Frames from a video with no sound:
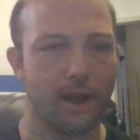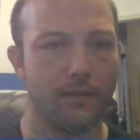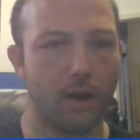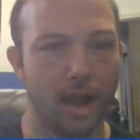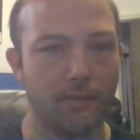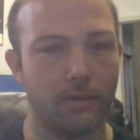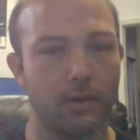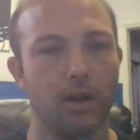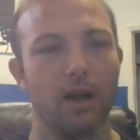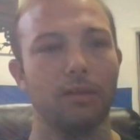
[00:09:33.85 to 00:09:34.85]
ever, ever
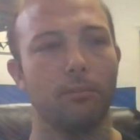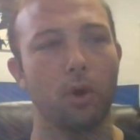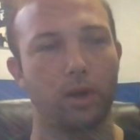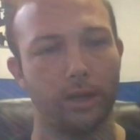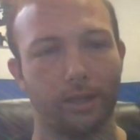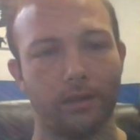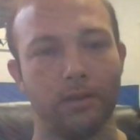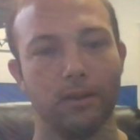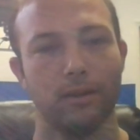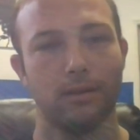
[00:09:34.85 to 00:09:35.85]
cut marketing.
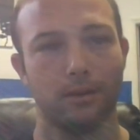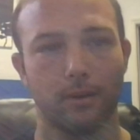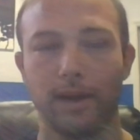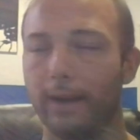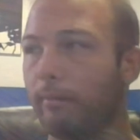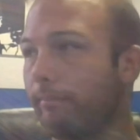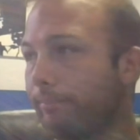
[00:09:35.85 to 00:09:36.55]
Okay.